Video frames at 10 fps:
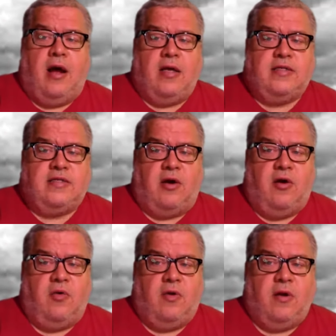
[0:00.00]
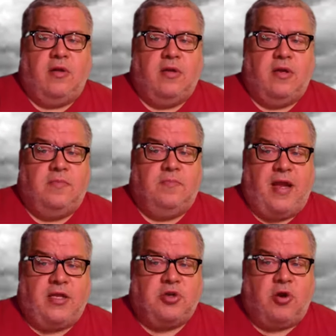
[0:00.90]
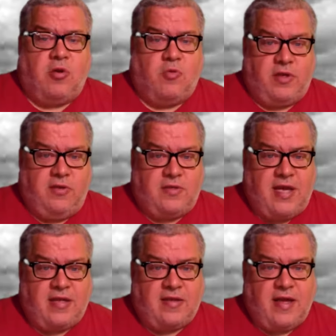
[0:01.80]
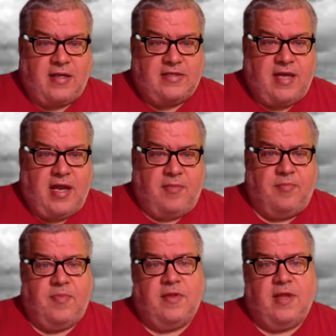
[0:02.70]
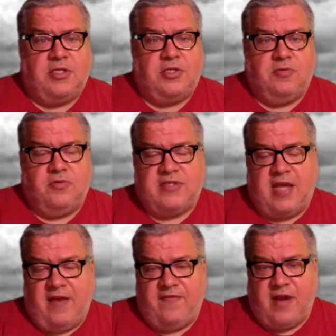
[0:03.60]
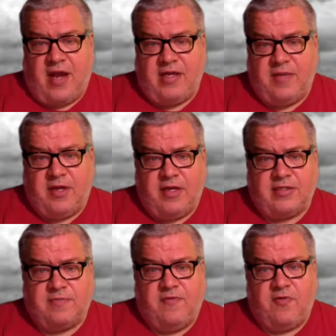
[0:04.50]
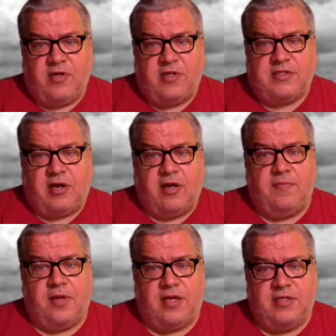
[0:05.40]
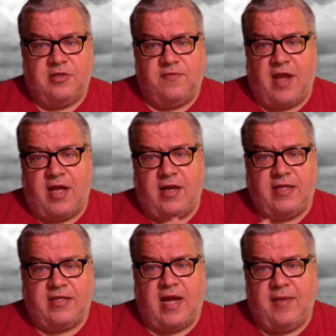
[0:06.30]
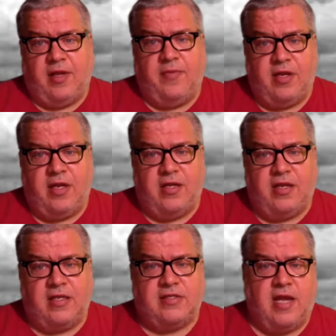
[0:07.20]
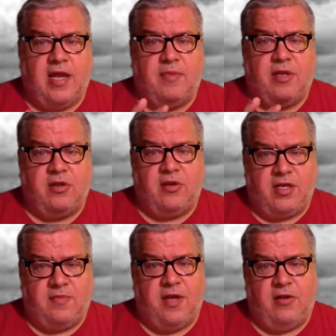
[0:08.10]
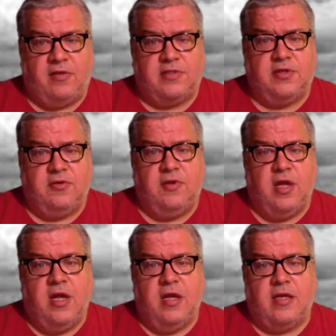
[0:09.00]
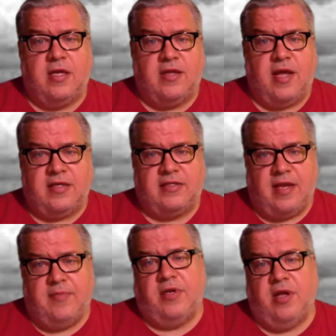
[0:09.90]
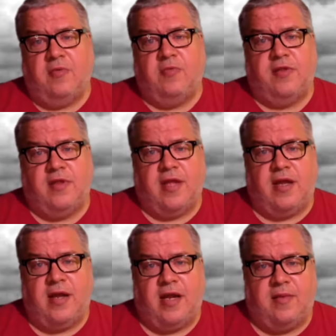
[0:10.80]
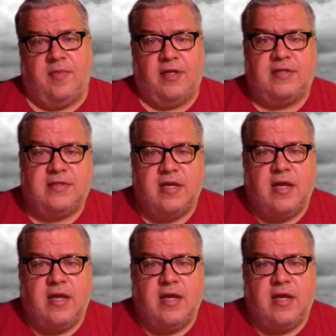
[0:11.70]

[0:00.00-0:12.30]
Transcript: So make sure when you take that exam that you save 90 minutes before you start it, because you've got a time limit in the exam and you need to be able to get that exam done within that 90 minutes.